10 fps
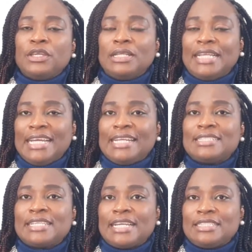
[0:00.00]
your
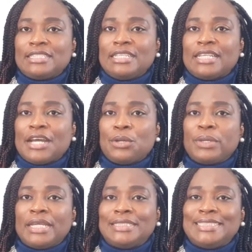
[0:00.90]
lenders can see that,
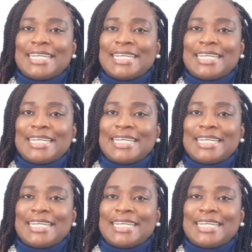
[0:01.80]
okay,